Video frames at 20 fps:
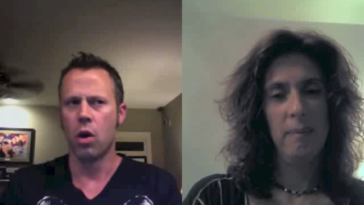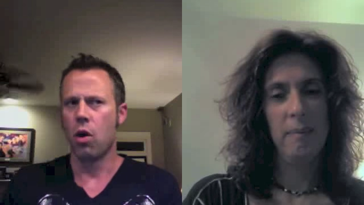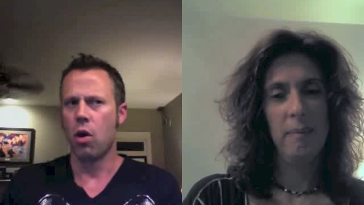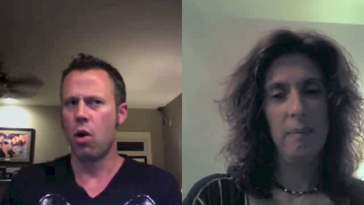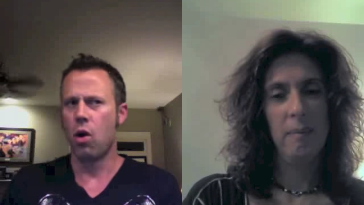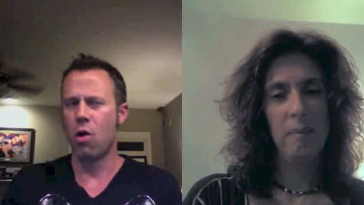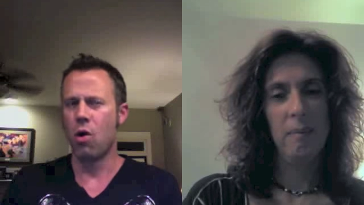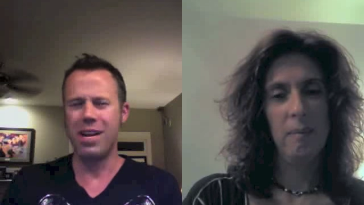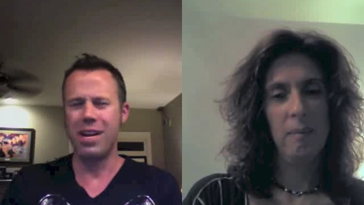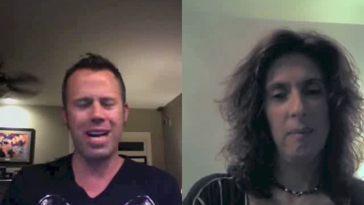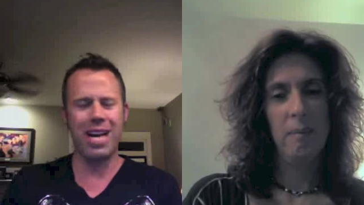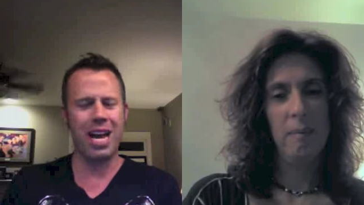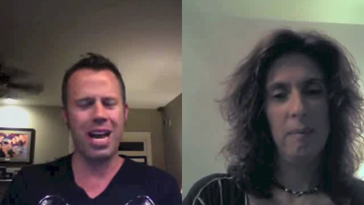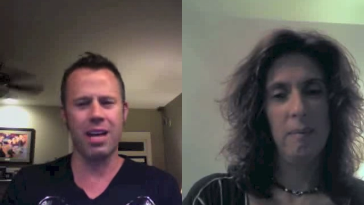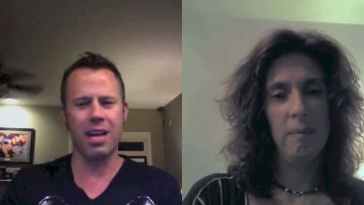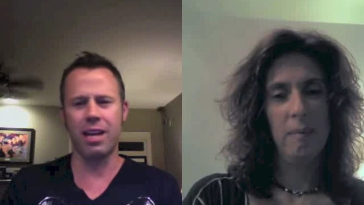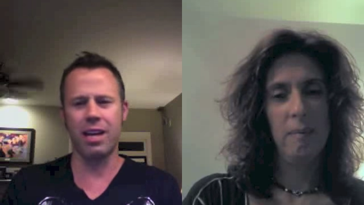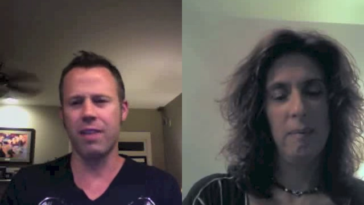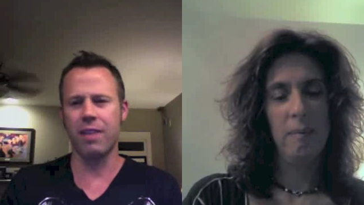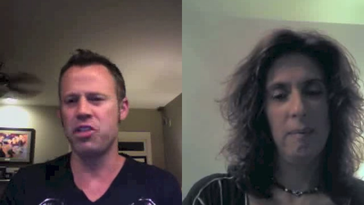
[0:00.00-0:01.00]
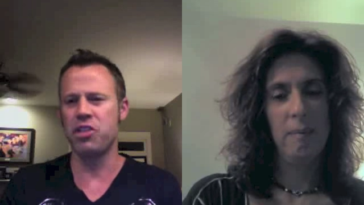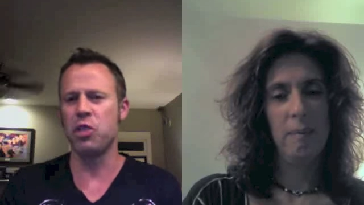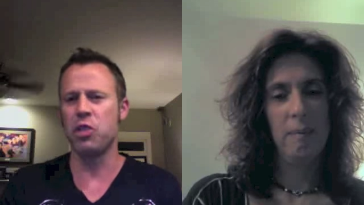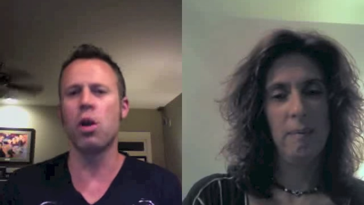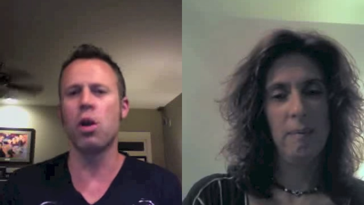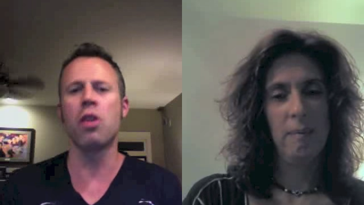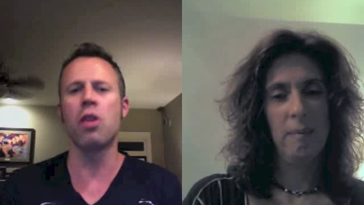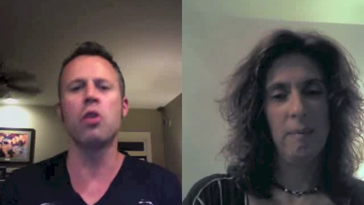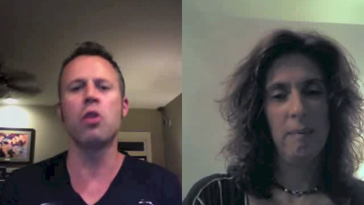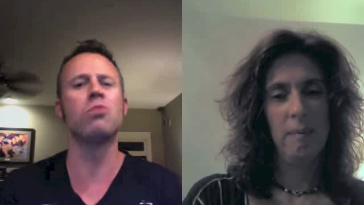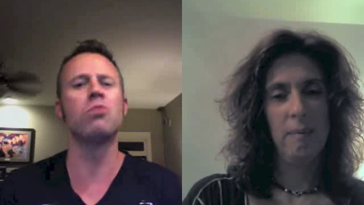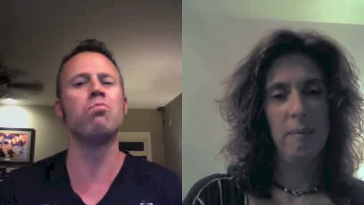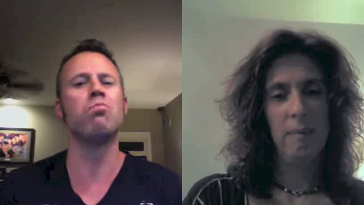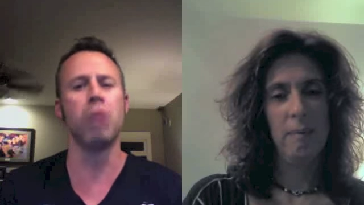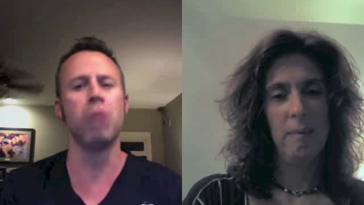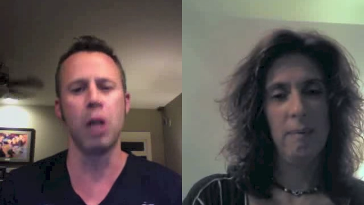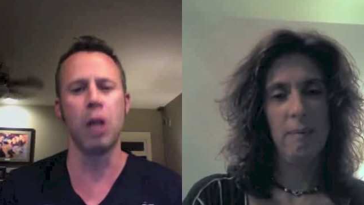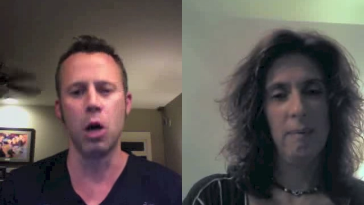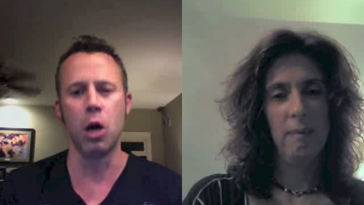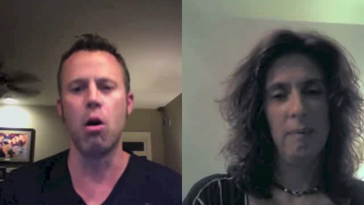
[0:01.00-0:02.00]
Speaker 1: or he kind of gives you one of those
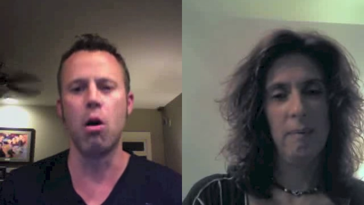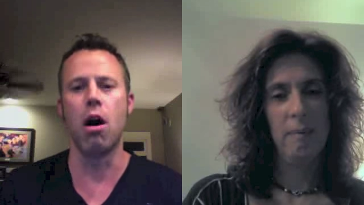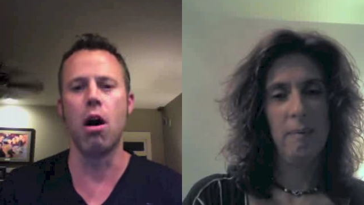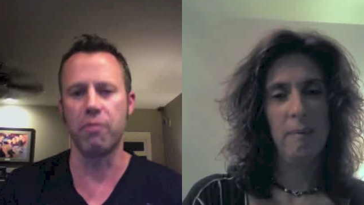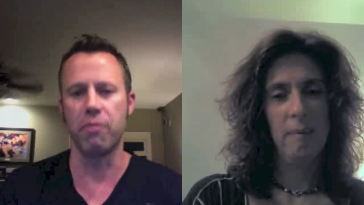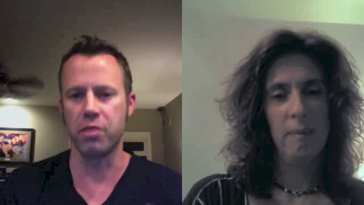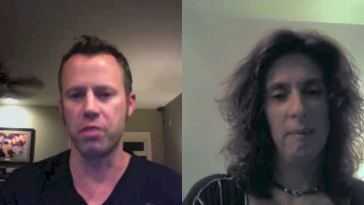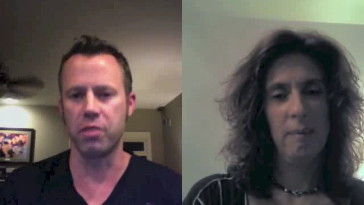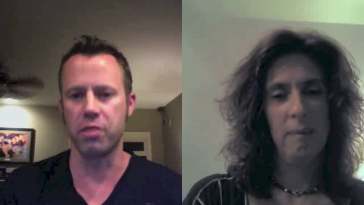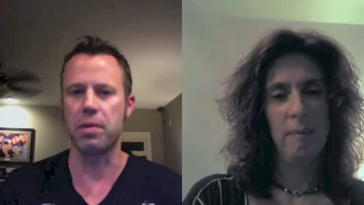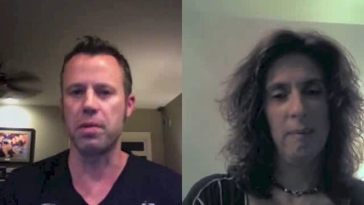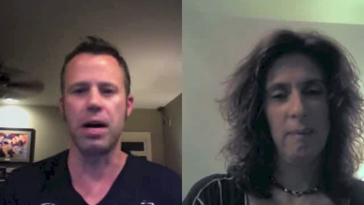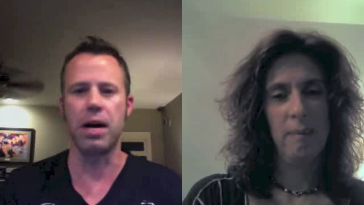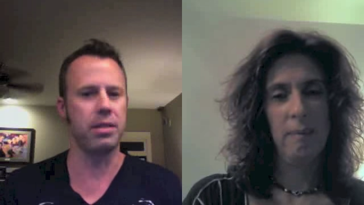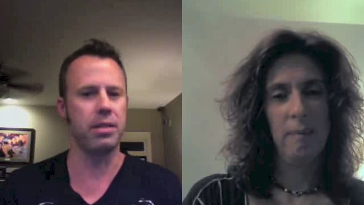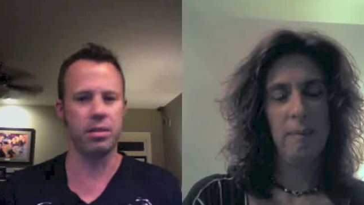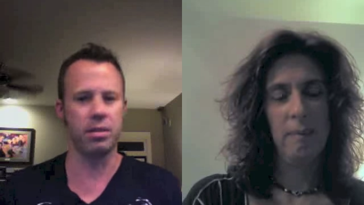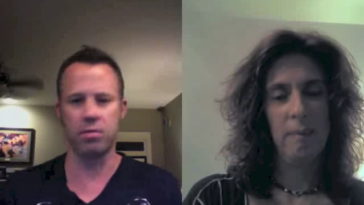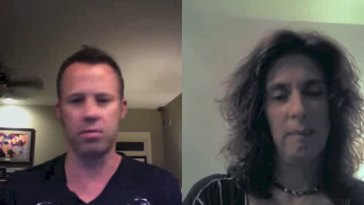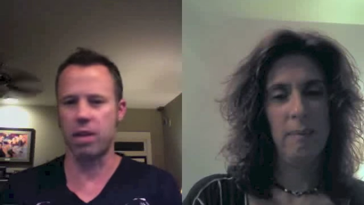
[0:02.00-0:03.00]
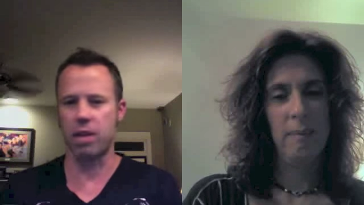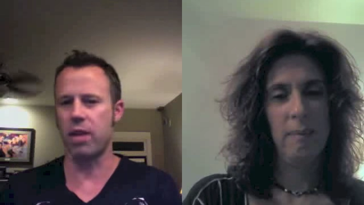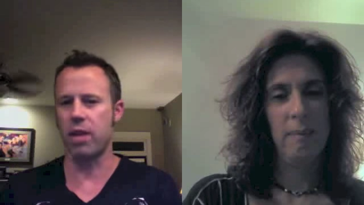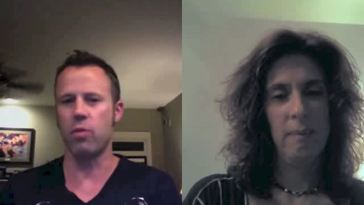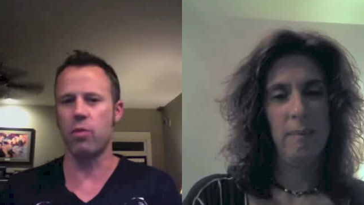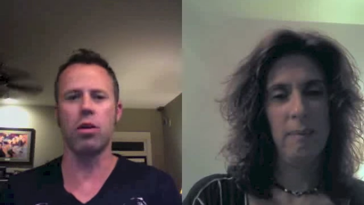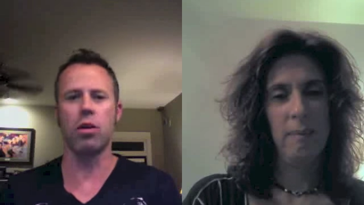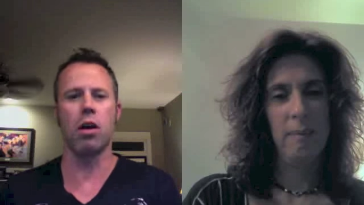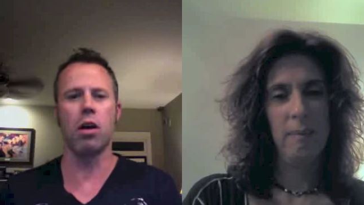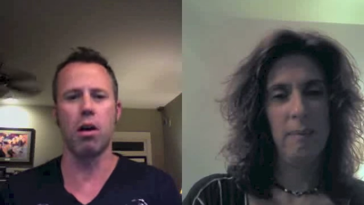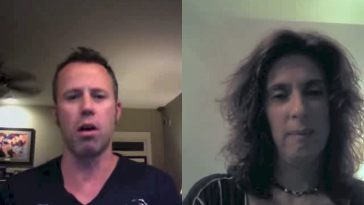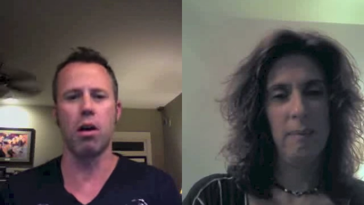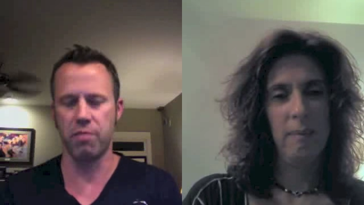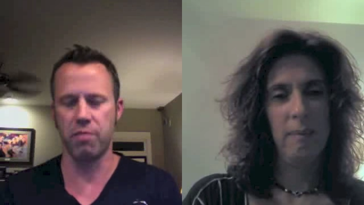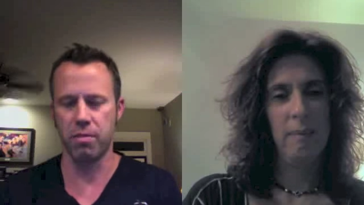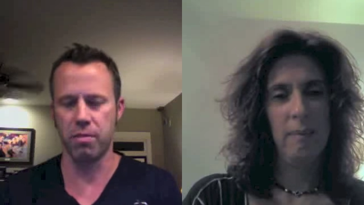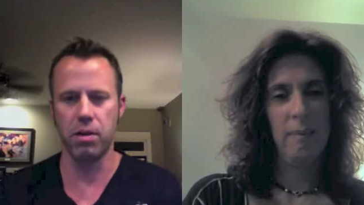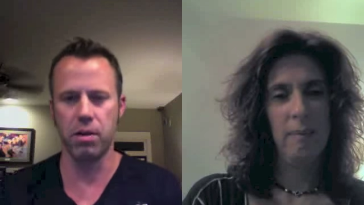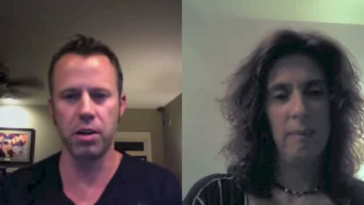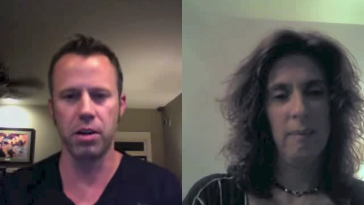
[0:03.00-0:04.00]
blow-off responses, right? And we're all
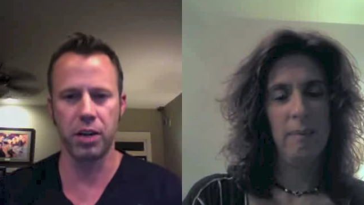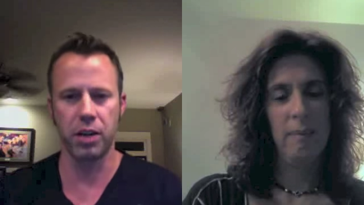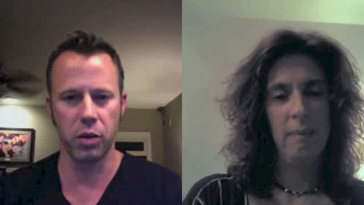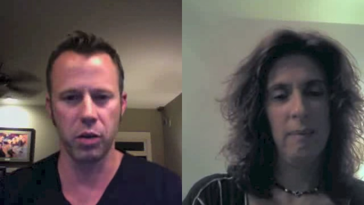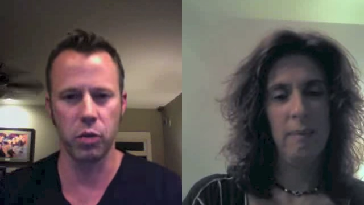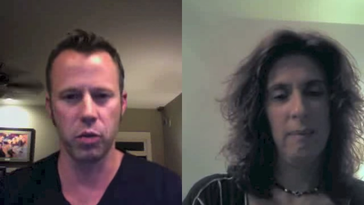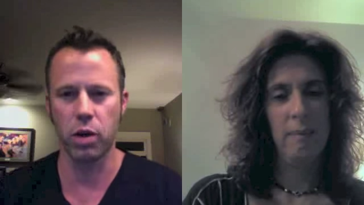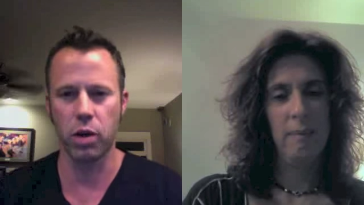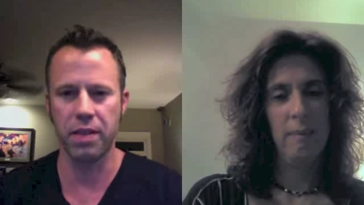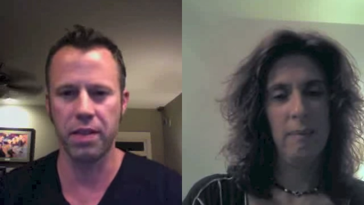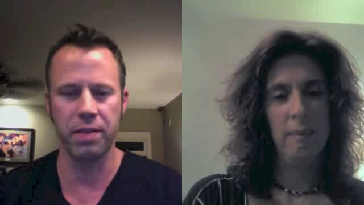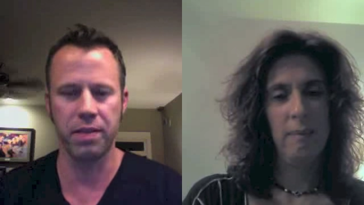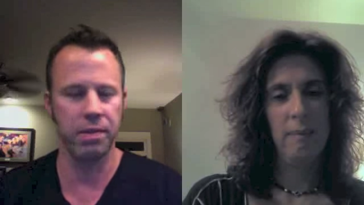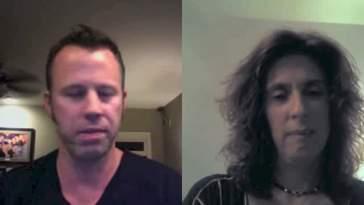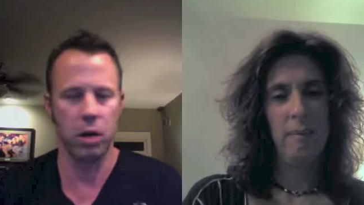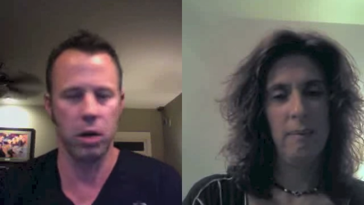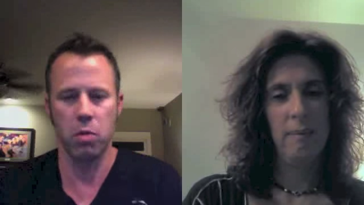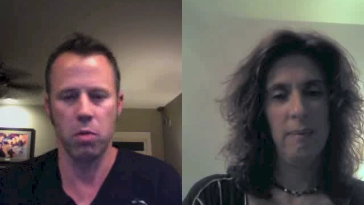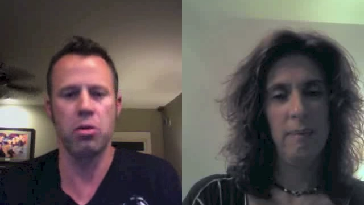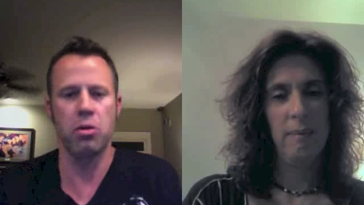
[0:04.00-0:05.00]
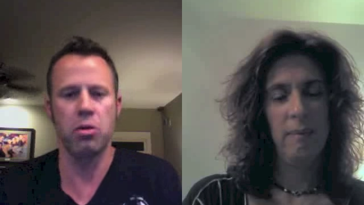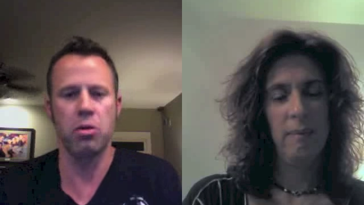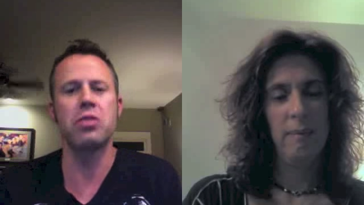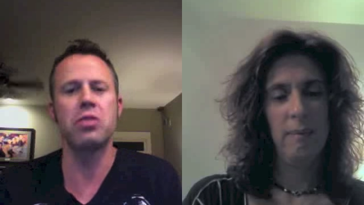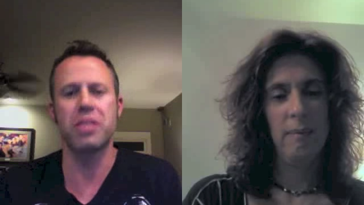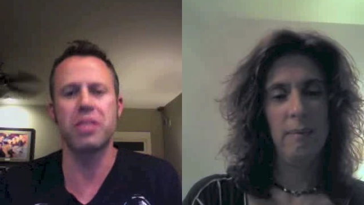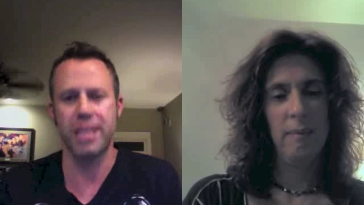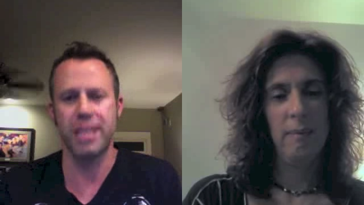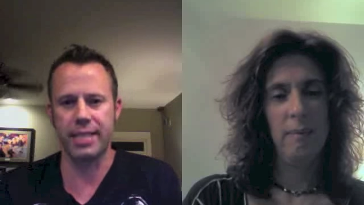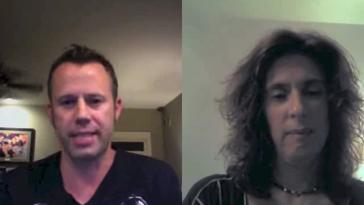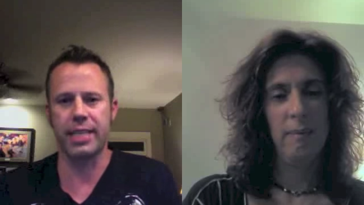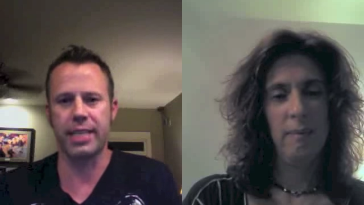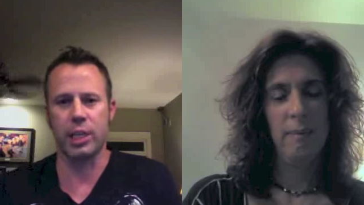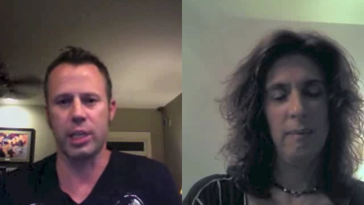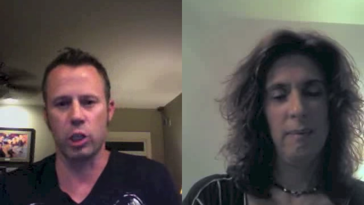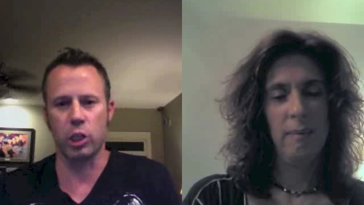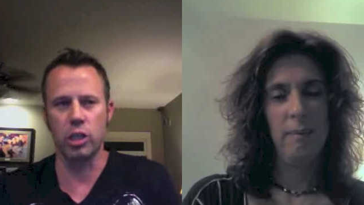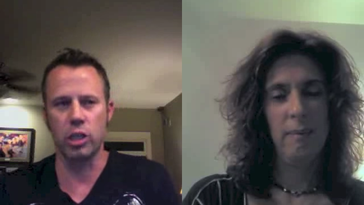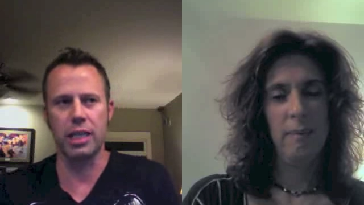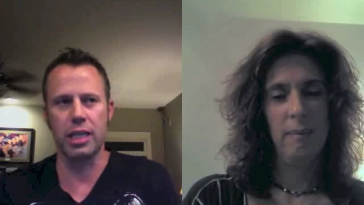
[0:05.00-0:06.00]
familiar with what, you know, those things
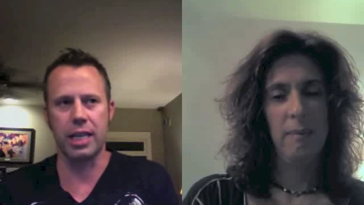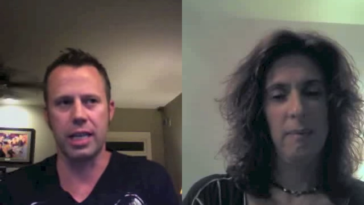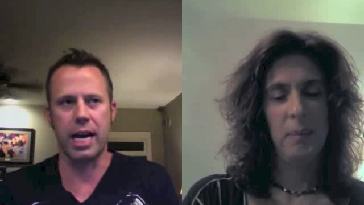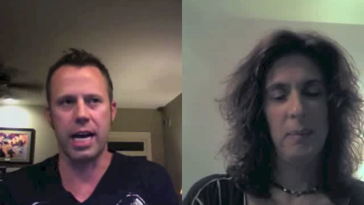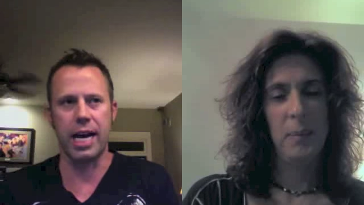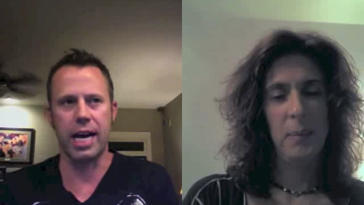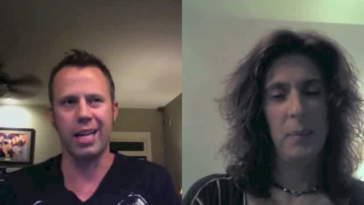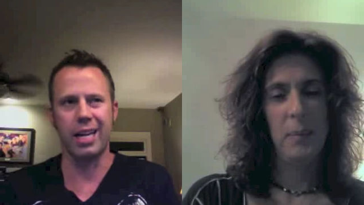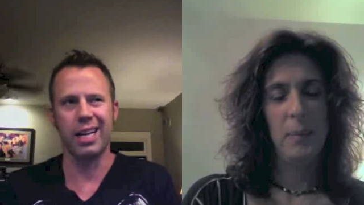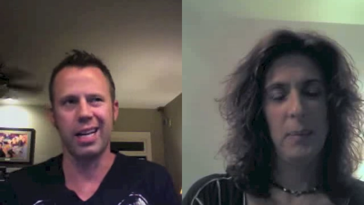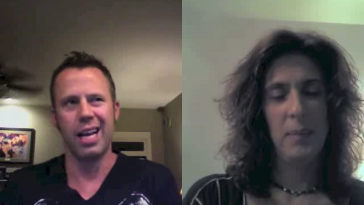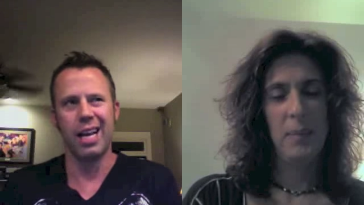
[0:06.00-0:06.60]
can look like.